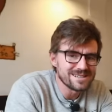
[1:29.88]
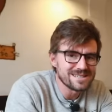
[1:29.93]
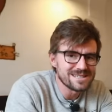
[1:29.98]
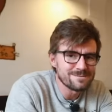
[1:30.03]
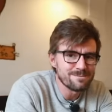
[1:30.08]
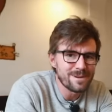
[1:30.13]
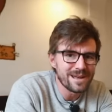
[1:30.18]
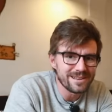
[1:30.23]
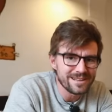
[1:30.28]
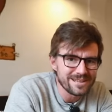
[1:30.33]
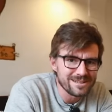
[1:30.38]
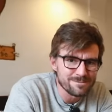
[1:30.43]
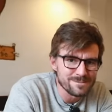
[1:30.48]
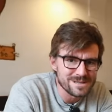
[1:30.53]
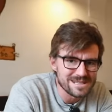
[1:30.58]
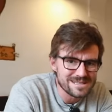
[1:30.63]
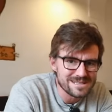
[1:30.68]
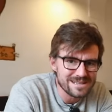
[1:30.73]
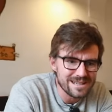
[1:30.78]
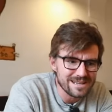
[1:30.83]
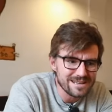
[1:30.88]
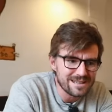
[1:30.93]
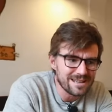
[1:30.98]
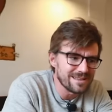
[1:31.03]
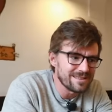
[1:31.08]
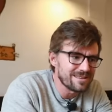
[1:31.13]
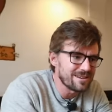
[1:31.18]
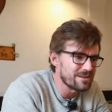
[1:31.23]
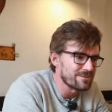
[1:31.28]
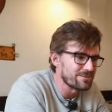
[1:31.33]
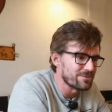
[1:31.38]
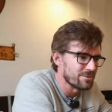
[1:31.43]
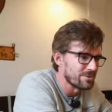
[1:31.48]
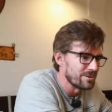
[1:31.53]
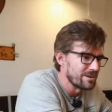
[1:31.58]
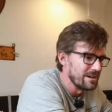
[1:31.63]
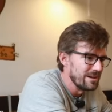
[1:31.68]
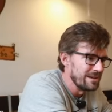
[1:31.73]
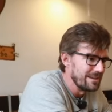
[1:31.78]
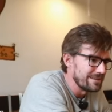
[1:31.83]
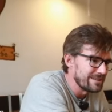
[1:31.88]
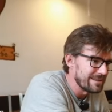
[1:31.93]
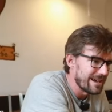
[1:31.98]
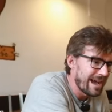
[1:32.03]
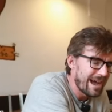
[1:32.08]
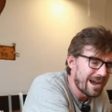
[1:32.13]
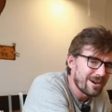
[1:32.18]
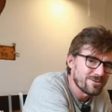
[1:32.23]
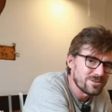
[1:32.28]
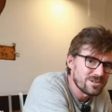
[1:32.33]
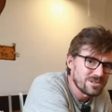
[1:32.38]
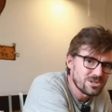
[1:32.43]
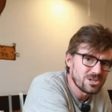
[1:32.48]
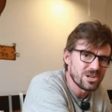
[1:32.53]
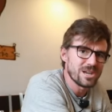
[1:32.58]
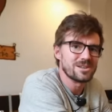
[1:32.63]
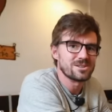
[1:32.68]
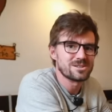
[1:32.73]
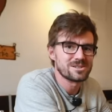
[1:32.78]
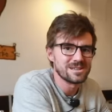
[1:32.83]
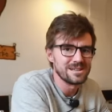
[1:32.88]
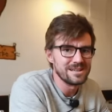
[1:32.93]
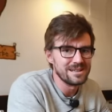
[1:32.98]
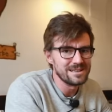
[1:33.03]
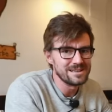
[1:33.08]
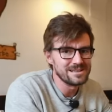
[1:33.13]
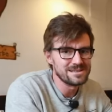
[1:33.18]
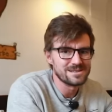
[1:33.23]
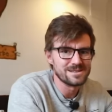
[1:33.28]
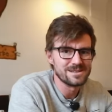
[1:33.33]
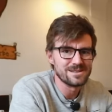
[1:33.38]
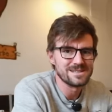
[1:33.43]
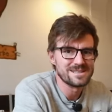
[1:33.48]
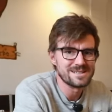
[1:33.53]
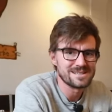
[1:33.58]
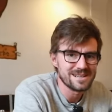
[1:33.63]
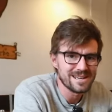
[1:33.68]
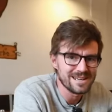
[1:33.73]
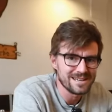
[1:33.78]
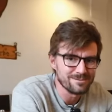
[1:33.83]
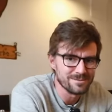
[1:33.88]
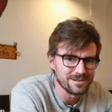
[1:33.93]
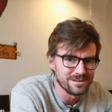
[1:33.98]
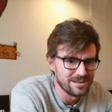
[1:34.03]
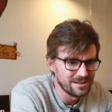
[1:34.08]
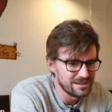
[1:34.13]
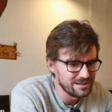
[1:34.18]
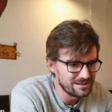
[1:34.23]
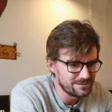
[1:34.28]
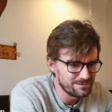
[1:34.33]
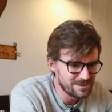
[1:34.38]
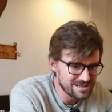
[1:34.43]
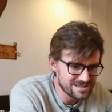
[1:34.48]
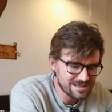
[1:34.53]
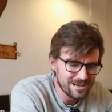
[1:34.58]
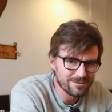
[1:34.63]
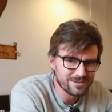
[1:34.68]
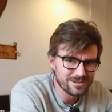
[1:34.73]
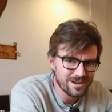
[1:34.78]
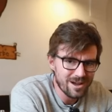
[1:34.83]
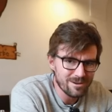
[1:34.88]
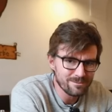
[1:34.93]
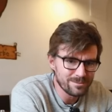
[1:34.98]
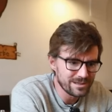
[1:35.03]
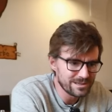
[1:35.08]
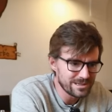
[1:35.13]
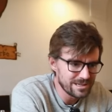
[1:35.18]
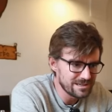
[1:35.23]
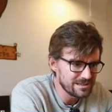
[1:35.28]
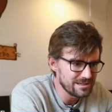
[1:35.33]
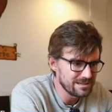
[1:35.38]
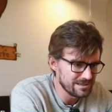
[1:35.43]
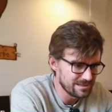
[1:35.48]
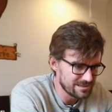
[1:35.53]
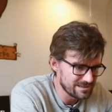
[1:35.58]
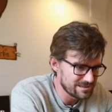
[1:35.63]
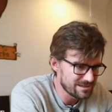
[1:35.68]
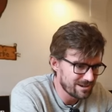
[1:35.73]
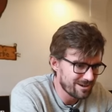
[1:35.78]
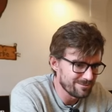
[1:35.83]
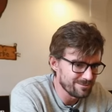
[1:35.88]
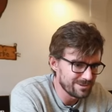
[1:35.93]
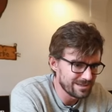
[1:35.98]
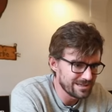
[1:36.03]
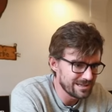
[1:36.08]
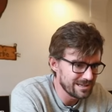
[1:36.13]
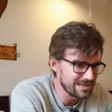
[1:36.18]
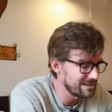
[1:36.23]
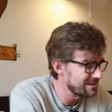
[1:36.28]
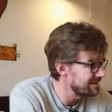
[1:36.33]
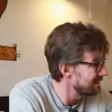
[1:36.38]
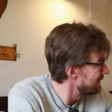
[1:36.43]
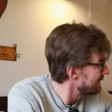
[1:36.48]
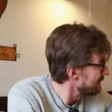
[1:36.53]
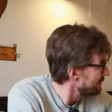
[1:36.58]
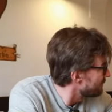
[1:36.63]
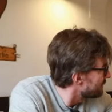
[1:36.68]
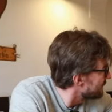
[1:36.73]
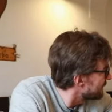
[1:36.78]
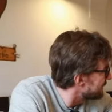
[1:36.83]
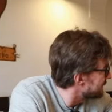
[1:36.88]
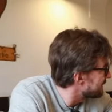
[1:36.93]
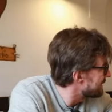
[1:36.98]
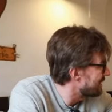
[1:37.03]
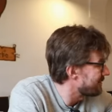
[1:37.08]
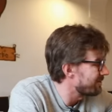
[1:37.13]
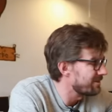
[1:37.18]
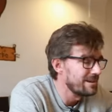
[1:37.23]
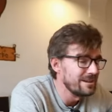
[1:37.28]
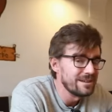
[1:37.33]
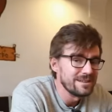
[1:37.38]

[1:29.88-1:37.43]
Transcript: a spelling mistake, and therefore the house changed into this name. It may sound complicated, it is complicated, but anyhow,